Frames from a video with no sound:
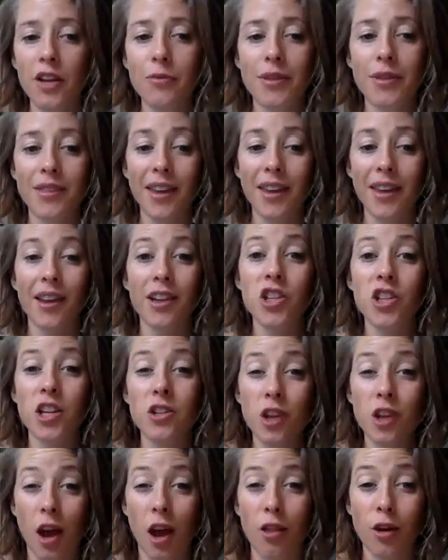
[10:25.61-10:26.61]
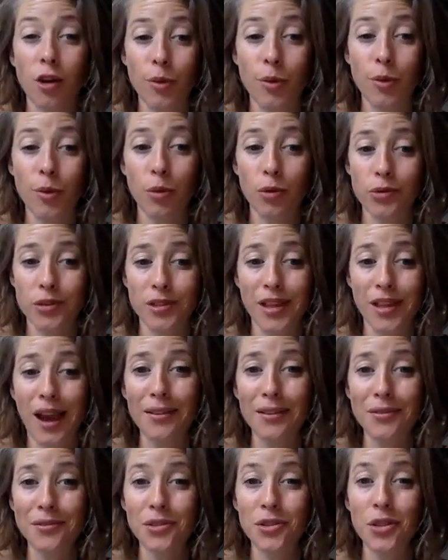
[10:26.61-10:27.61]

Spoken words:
but they can change other people's lives.